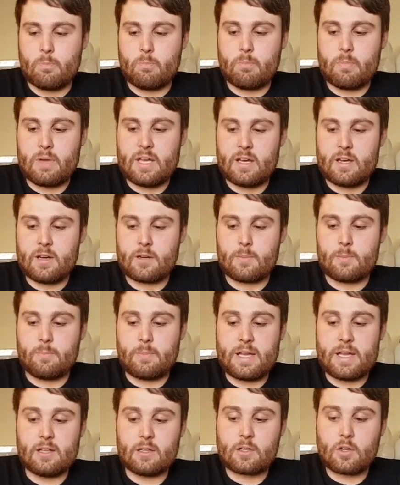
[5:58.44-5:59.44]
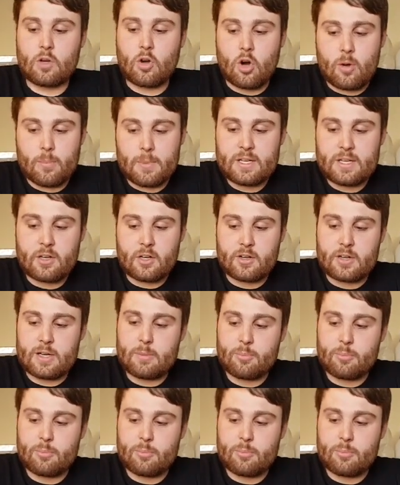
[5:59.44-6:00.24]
Male common or